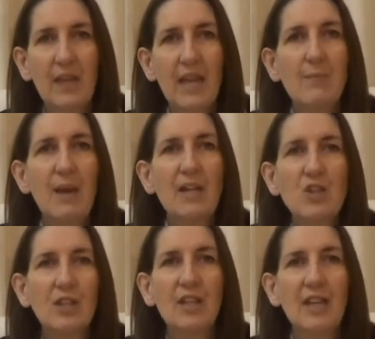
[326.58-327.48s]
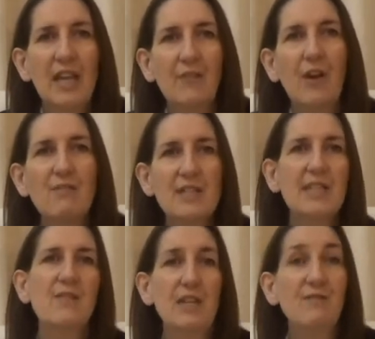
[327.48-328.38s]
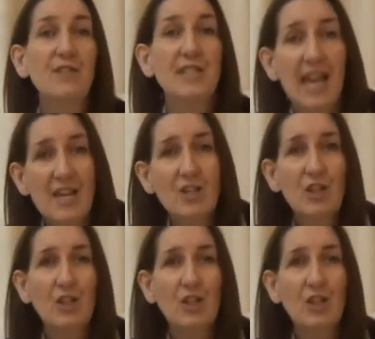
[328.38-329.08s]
Imagine if I receive an invitation